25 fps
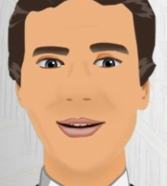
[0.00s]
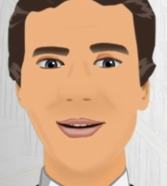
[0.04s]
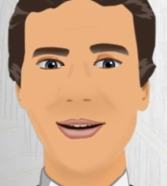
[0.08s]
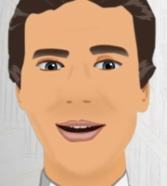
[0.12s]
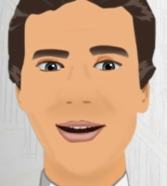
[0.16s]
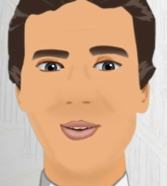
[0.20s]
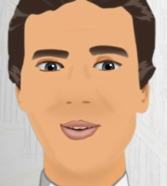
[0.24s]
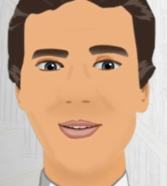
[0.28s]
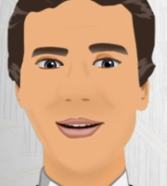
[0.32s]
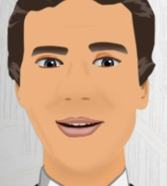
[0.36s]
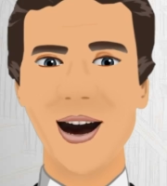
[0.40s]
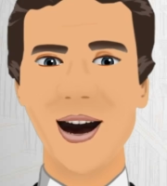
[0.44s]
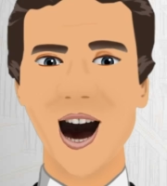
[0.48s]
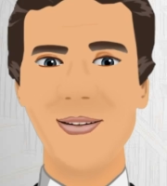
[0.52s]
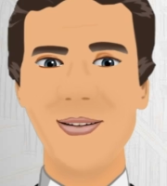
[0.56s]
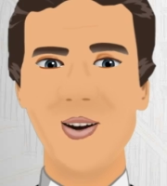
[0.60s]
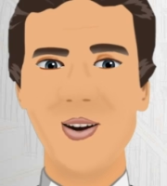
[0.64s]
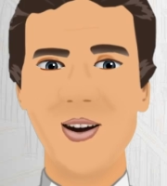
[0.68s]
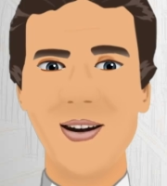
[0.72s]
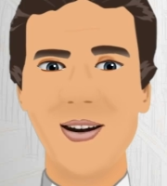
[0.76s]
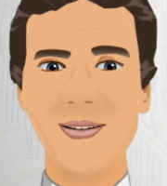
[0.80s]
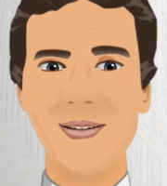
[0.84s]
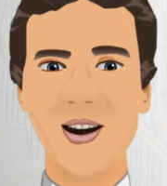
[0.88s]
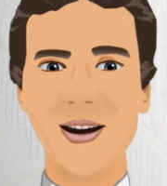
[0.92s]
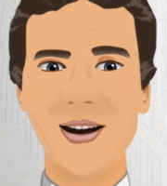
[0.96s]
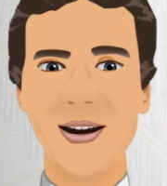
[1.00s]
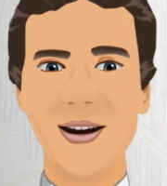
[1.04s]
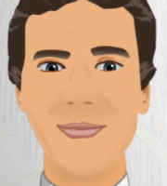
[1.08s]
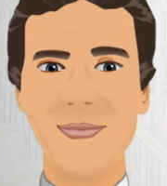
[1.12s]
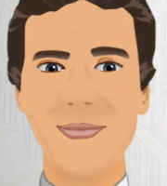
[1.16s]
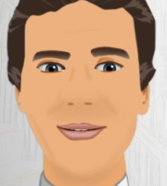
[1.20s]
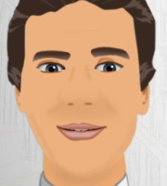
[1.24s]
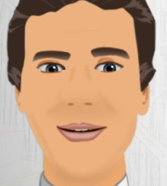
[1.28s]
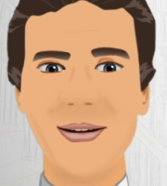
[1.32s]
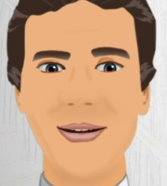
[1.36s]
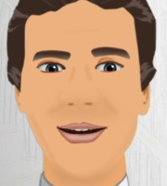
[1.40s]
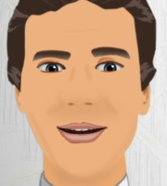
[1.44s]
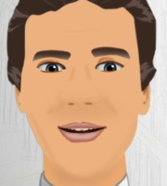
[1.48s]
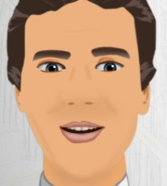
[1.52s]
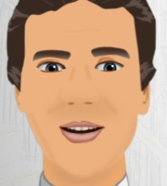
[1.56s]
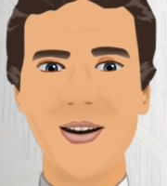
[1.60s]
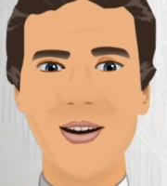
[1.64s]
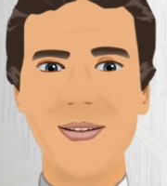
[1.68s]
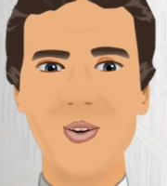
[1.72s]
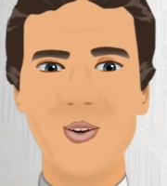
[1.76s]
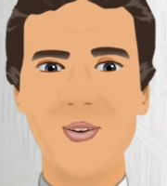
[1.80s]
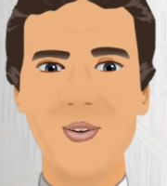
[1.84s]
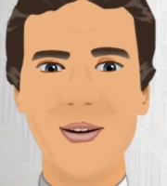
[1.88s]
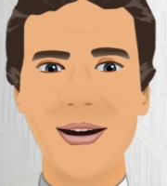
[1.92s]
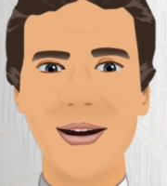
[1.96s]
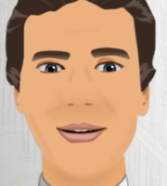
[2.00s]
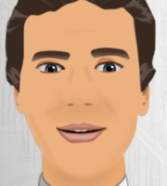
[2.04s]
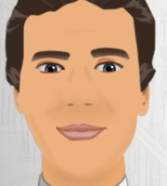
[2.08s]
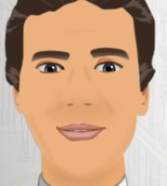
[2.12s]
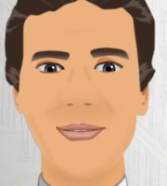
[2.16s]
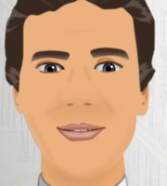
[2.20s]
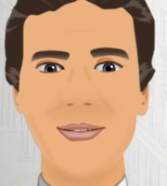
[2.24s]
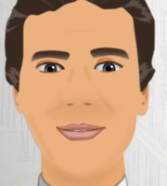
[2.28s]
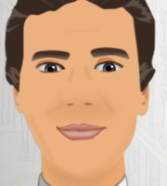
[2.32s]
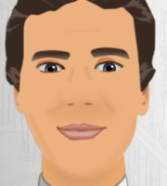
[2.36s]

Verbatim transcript: and cultural life of the country.